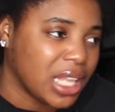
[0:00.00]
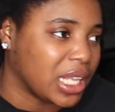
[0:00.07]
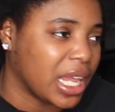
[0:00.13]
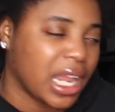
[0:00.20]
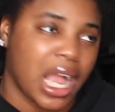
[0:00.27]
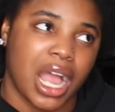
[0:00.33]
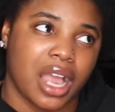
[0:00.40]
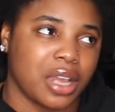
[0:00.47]

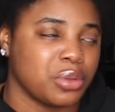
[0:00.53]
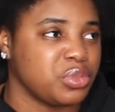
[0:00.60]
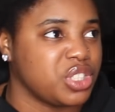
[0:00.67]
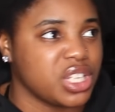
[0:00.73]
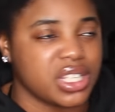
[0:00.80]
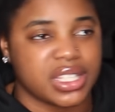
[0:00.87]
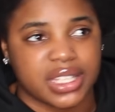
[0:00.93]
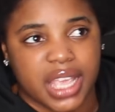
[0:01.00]
Like, I'm
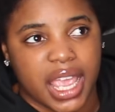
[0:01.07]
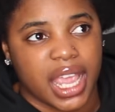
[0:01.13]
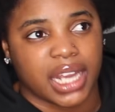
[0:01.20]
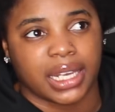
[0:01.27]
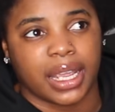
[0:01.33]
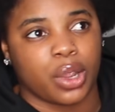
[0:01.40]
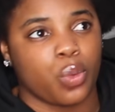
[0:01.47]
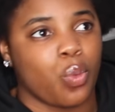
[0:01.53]
just
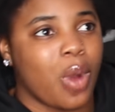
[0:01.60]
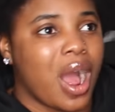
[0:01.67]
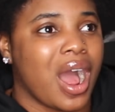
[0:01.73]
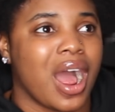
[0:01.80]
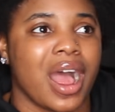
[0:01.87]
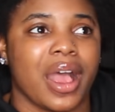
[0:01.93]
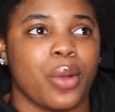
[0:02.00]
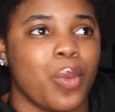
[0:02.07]
saying, like,
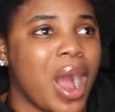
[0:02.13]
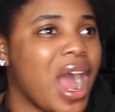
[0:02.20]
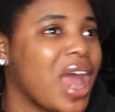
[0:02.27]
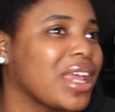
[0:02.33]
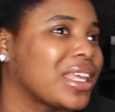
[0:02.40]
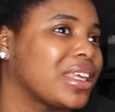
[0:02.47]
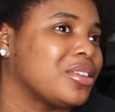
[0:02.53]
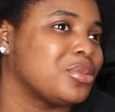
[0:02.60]

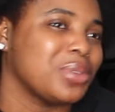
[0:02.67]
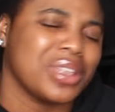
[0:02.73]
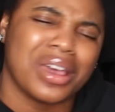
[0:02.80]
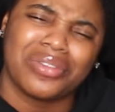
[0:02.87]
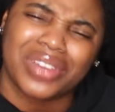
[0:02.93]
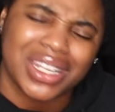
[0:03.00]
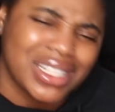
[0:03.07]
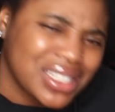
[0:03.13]
why can't we
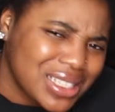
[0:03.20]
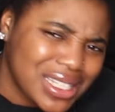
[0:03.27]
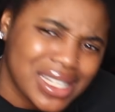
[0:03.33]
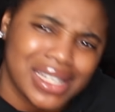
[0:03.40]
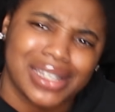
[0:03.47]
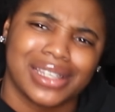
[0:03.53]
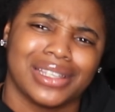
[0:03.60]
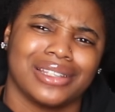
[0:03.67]
have anything?